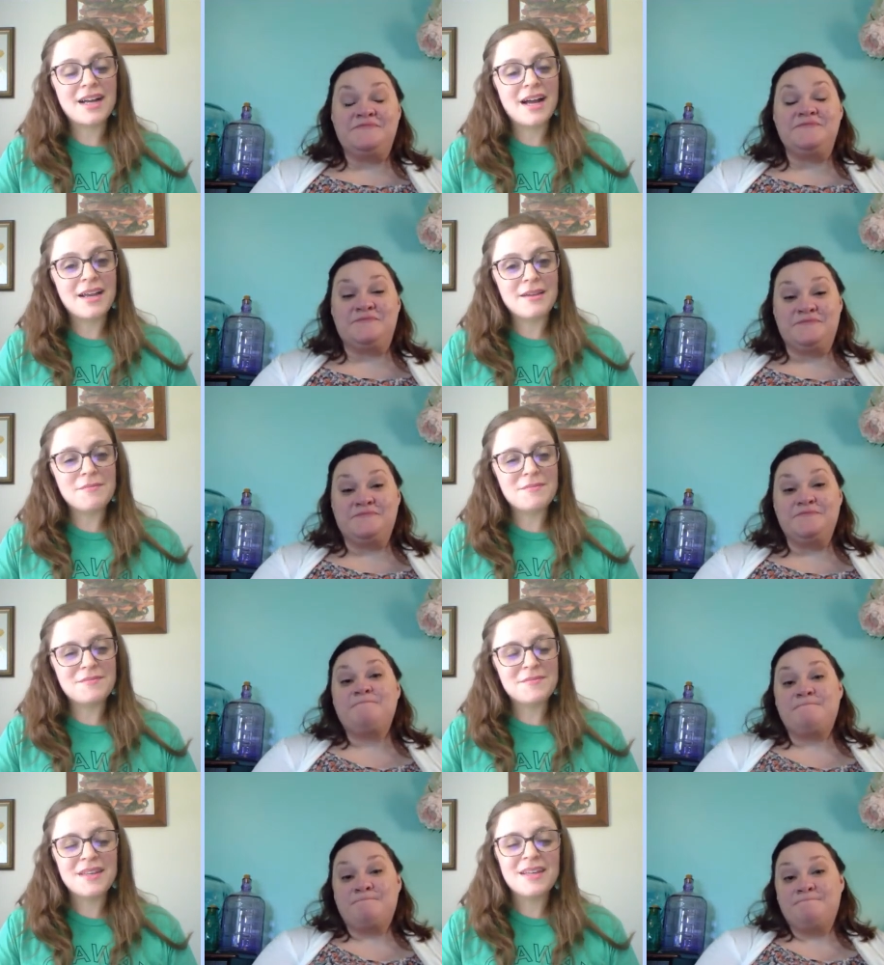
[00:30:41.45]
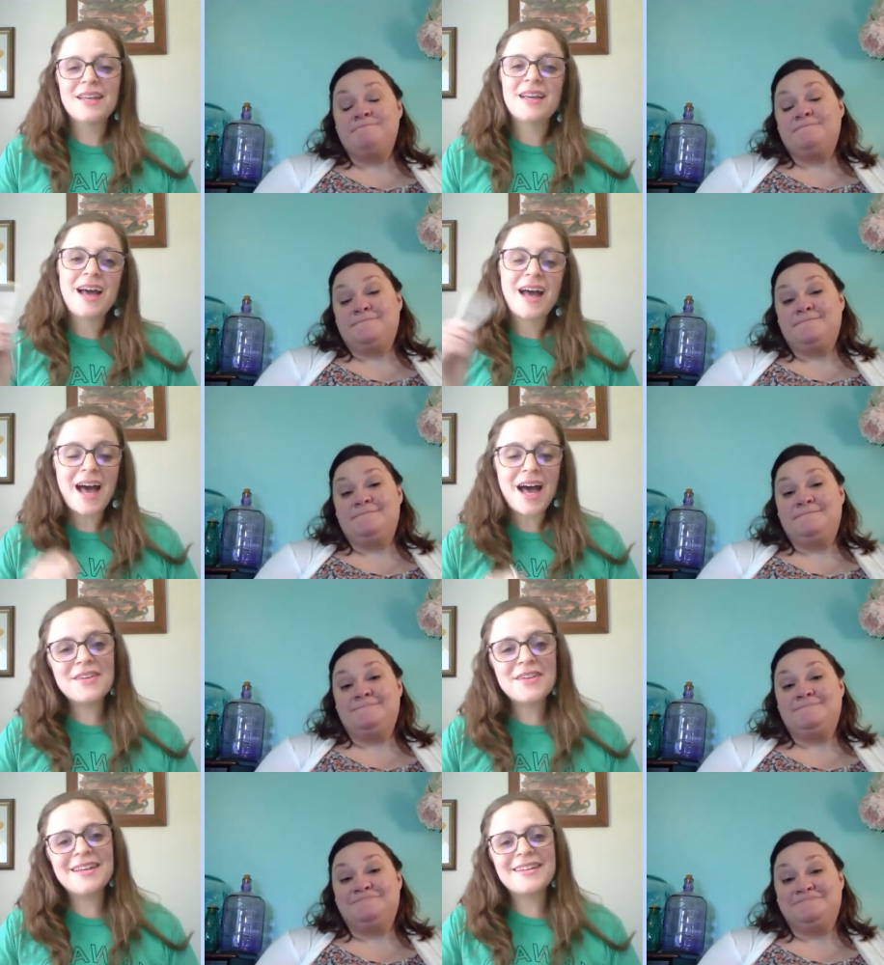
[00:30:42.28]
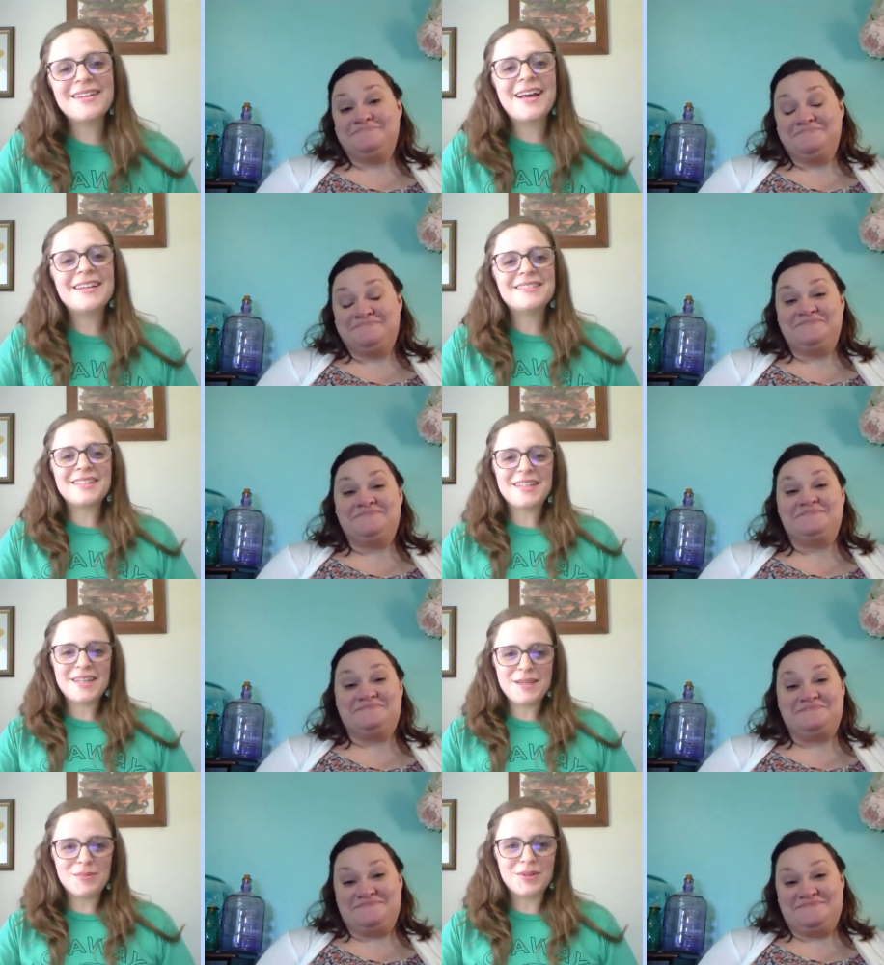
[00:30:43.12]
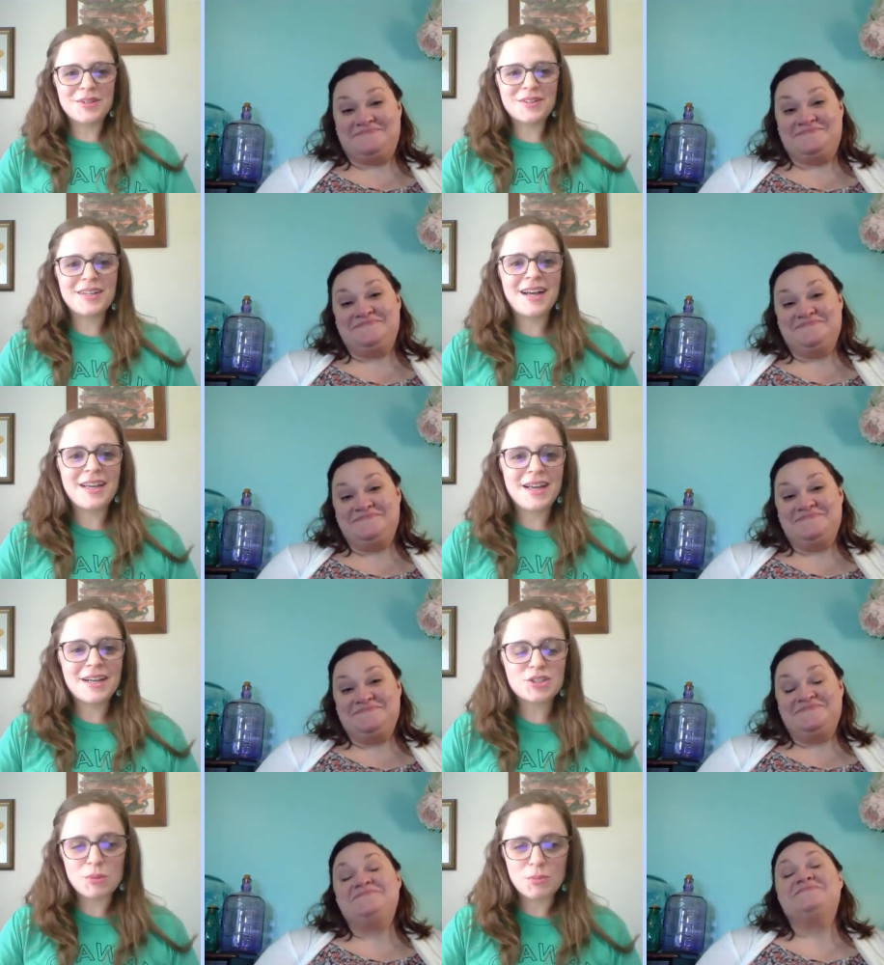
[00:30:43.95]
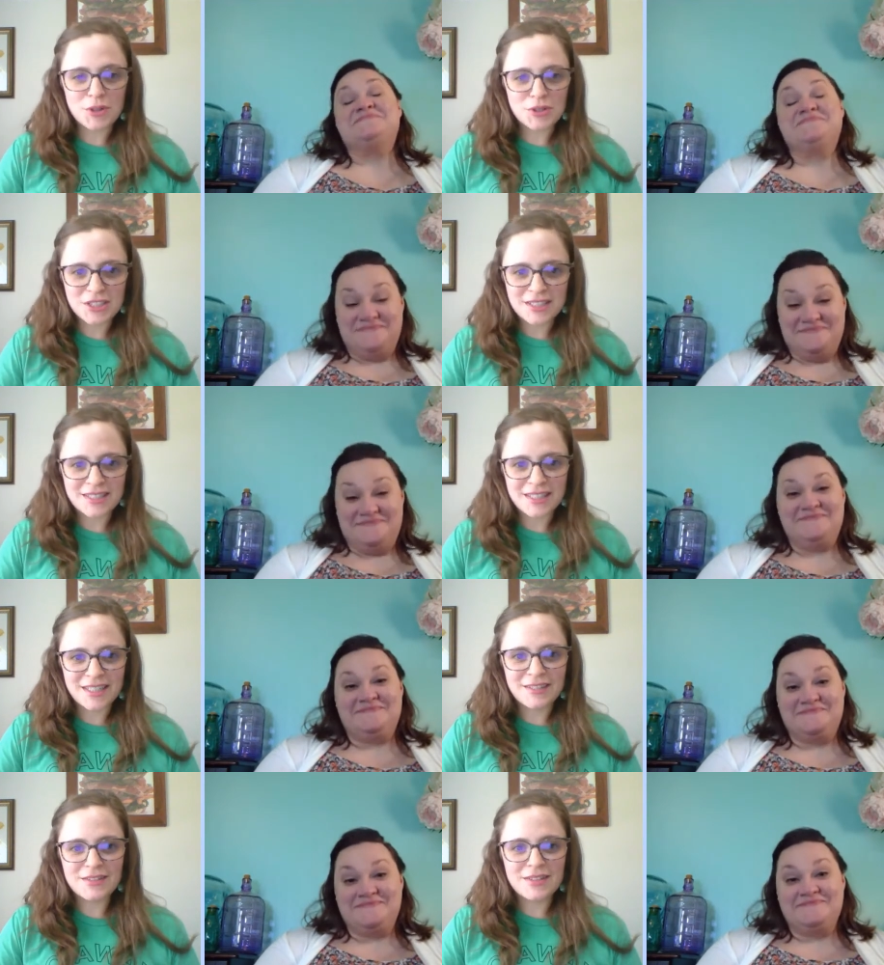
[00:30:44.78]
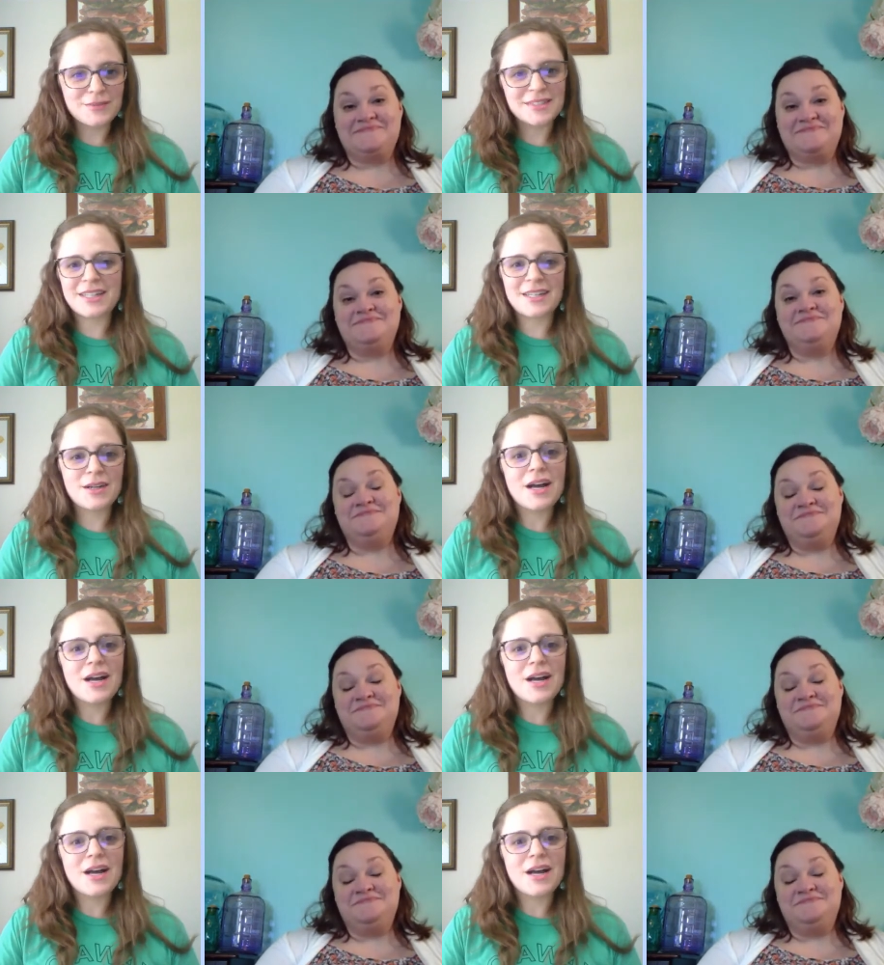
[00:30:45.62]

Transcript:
Speaker 1: I have it as an ebook. I actually purchased it. It was like